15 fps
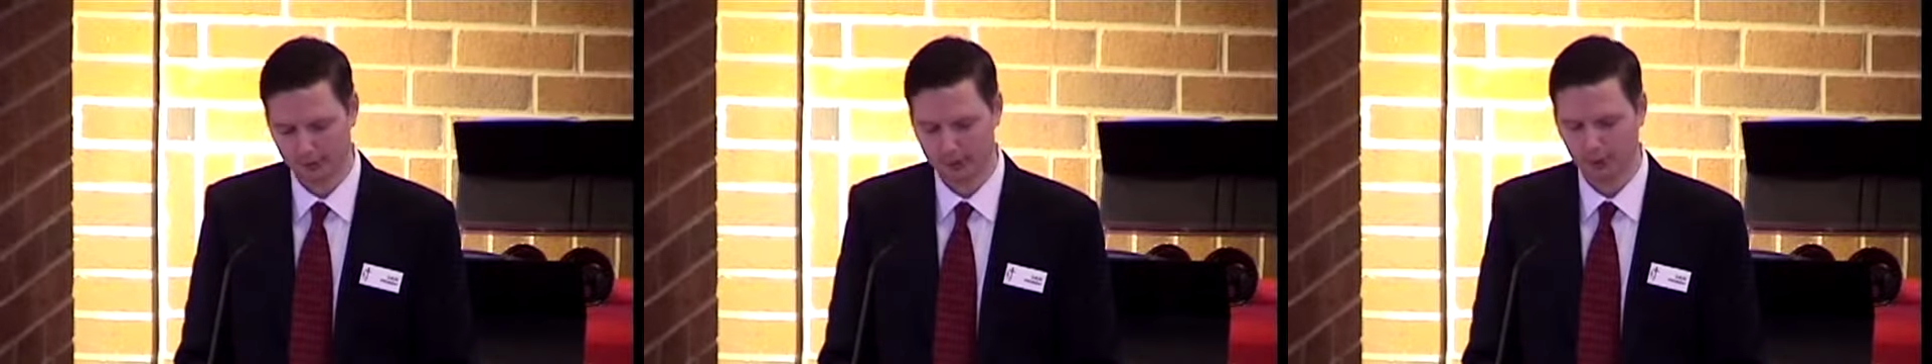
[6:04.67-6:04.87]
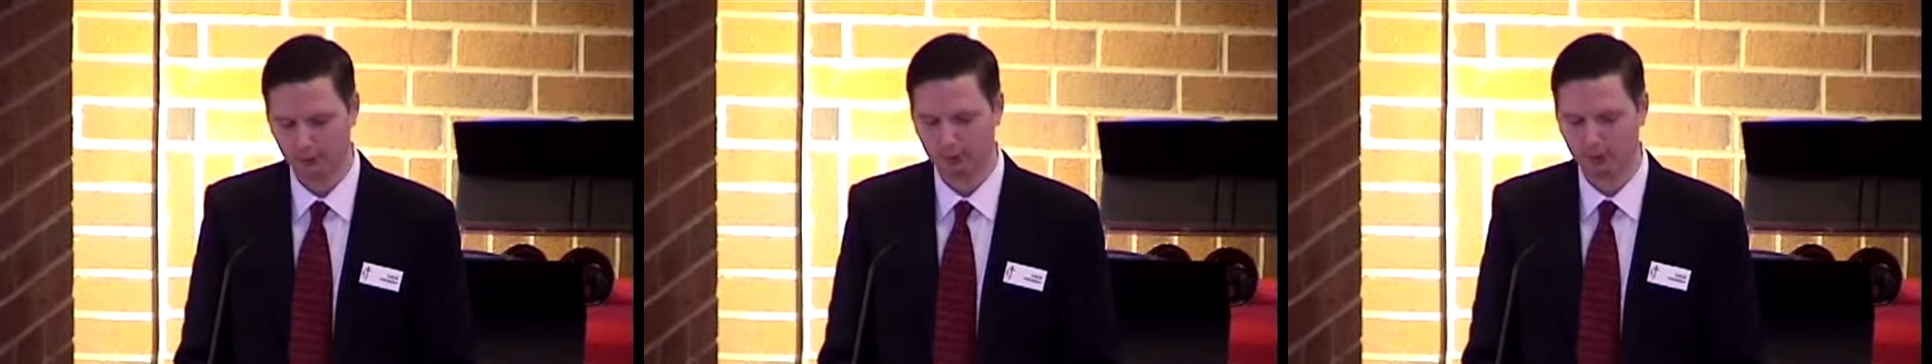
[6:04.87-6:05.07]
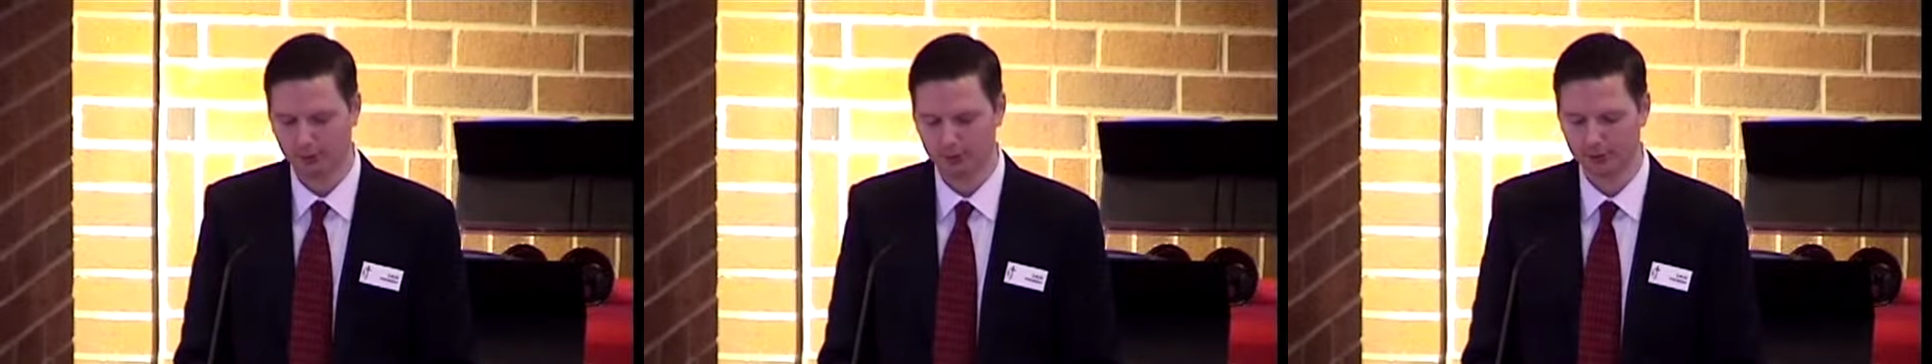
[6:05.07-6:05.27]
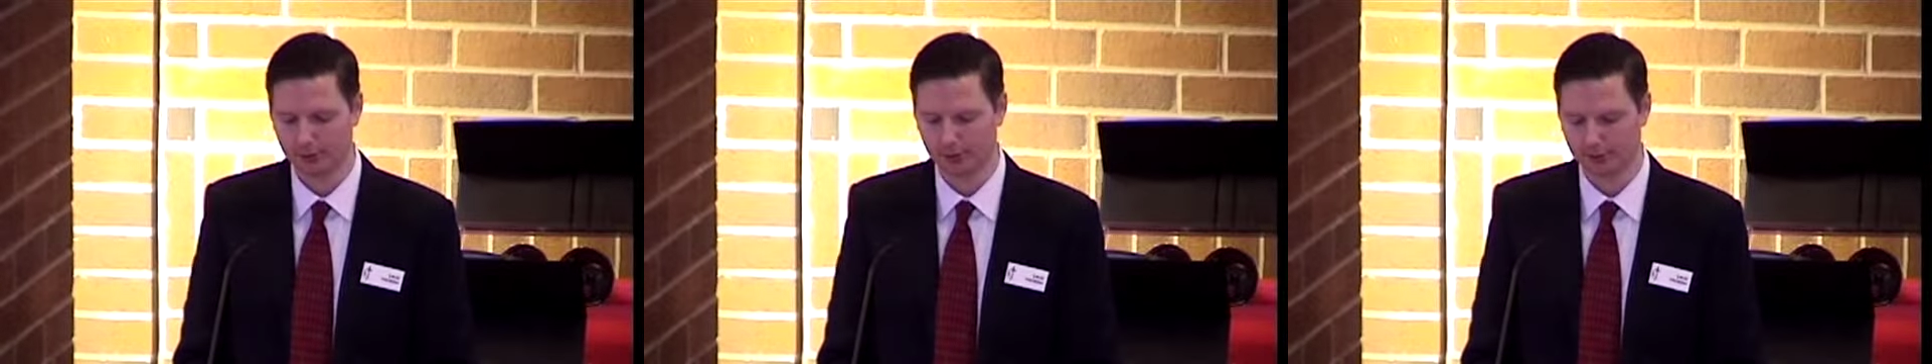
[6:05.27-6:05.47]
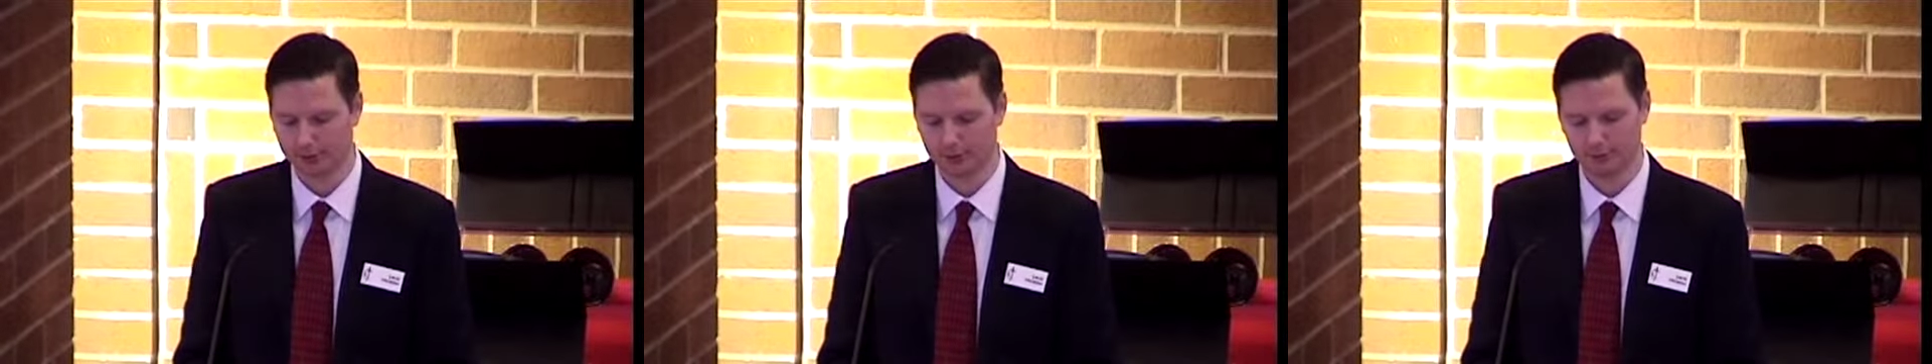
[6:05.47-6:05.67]
"A party
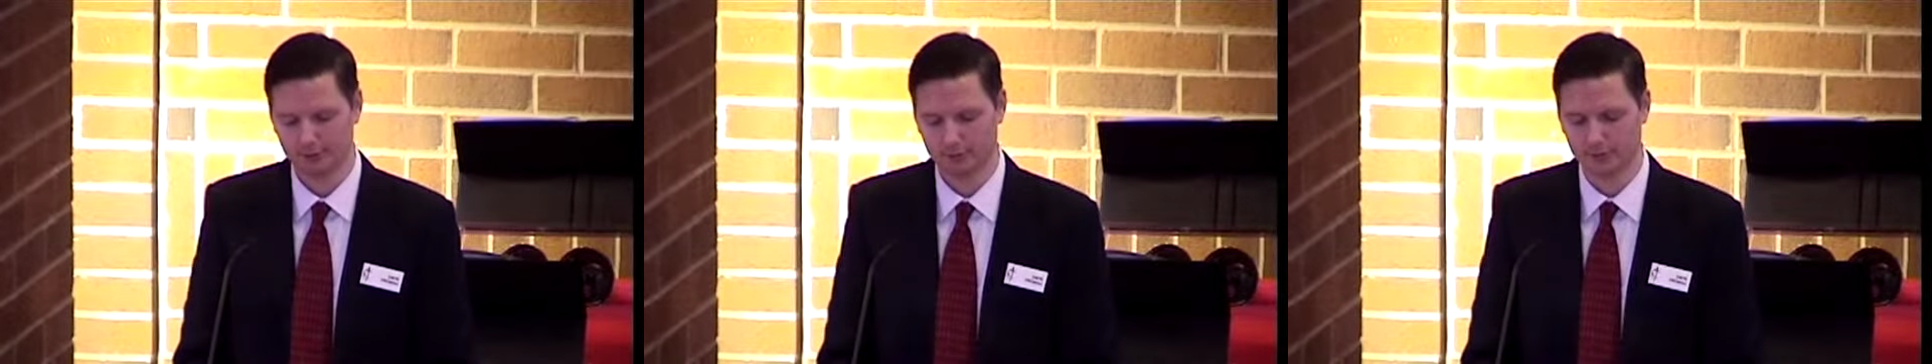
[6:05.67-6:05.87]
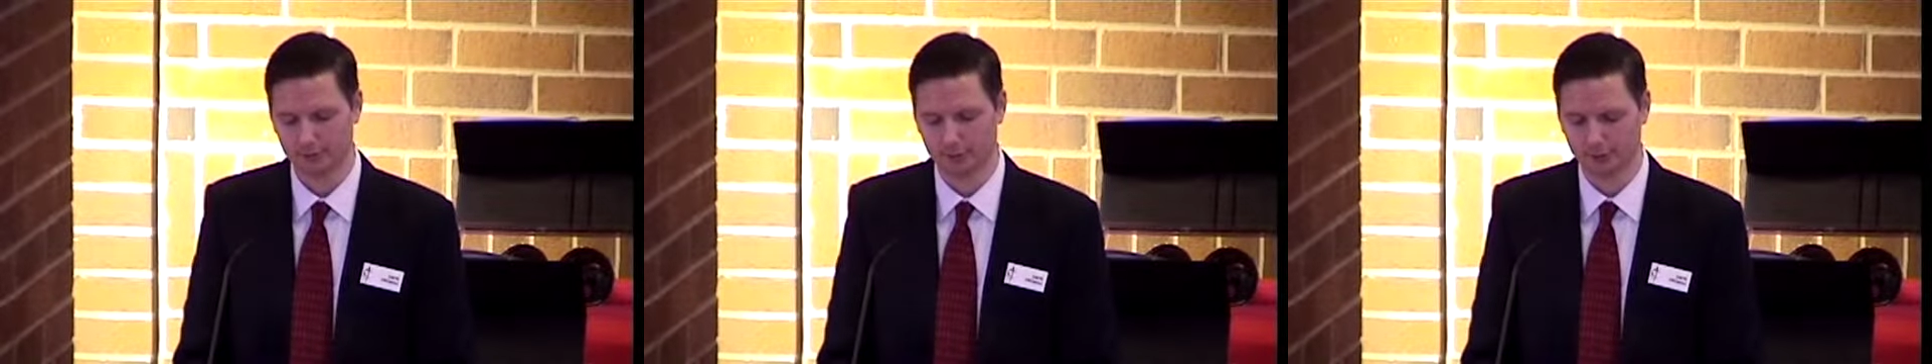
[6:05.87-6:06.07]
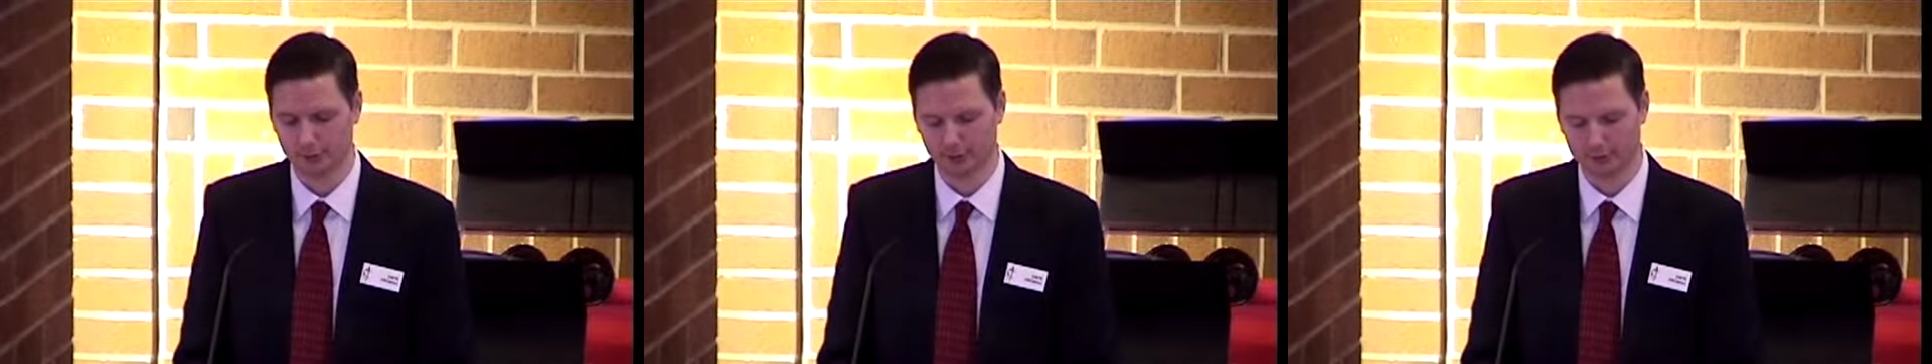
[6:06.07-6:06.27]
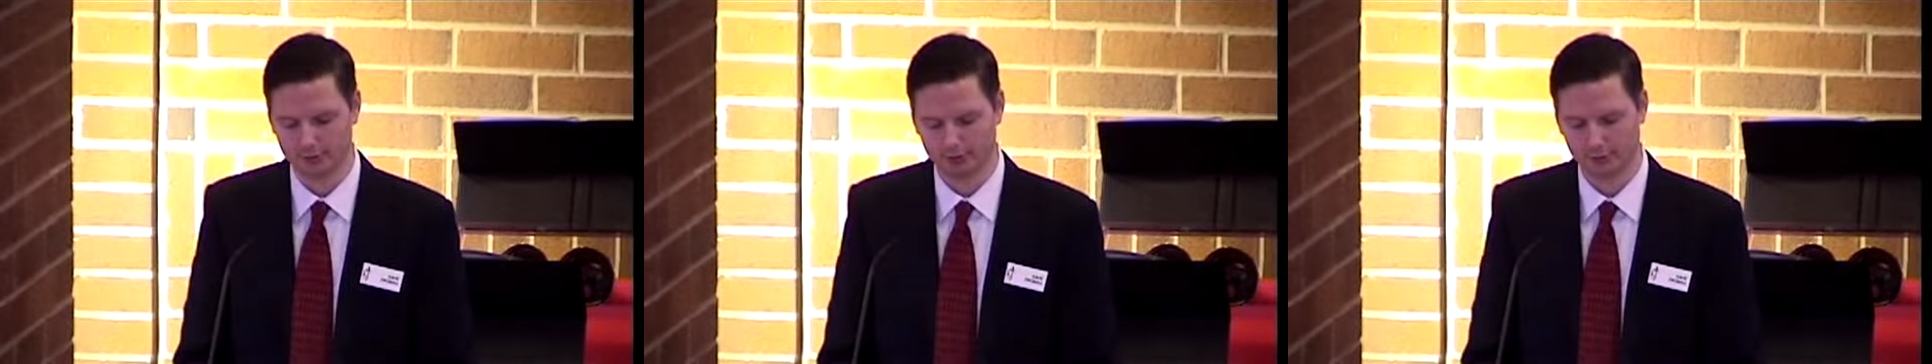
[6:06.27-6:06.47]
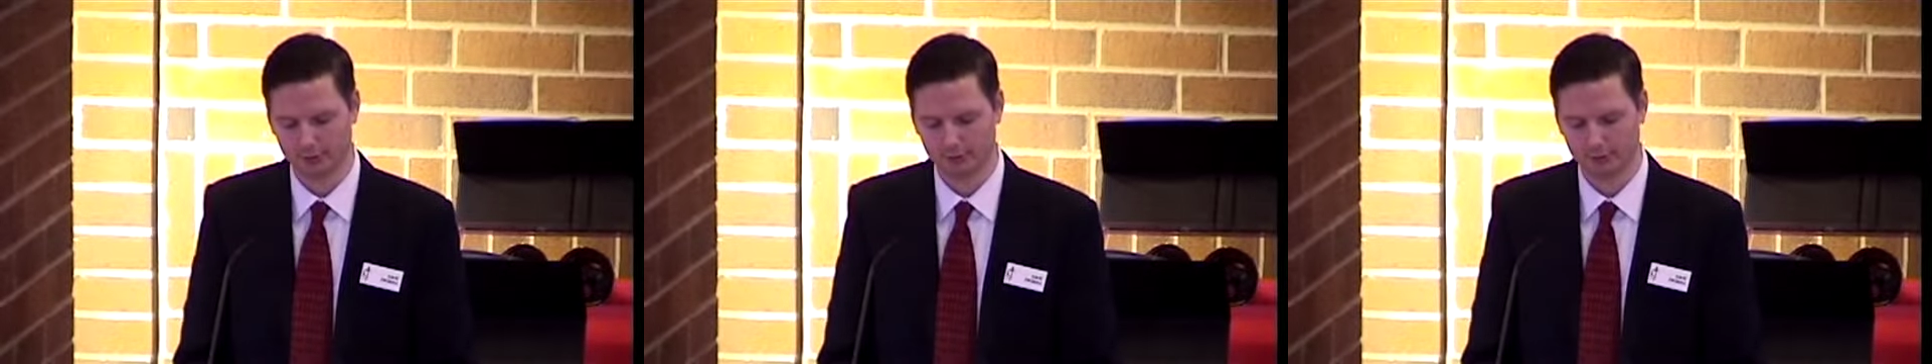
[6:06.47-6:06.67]
dress," the woman
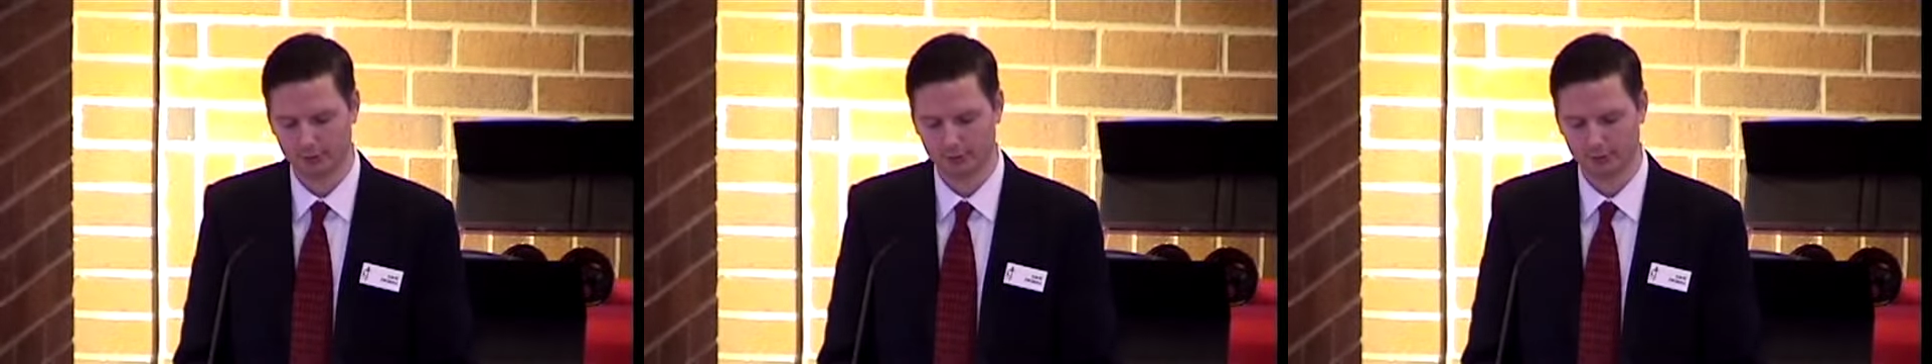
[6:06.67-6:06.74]
answered.